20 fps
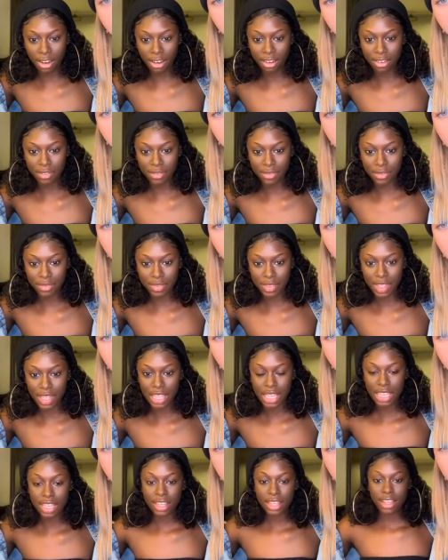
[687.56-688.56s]
we're calling
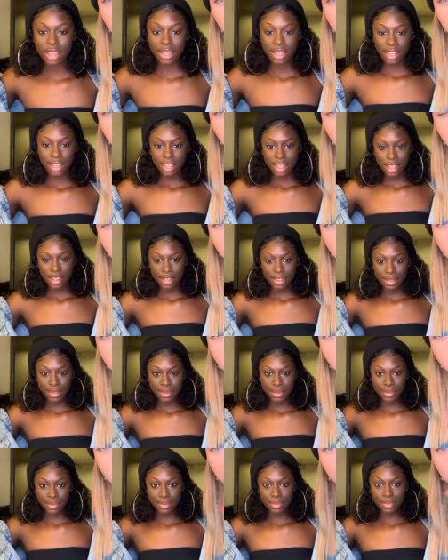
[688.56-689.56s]
this person.
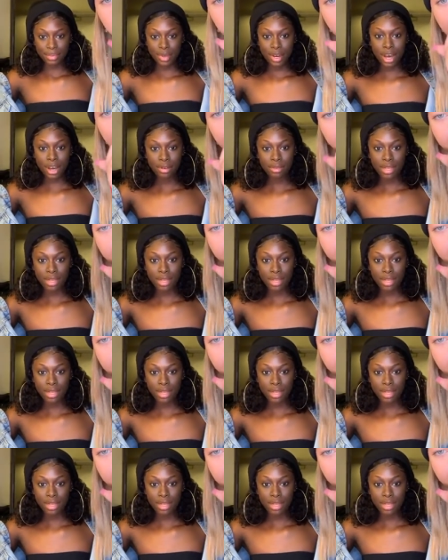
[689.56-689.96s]
Oh, it's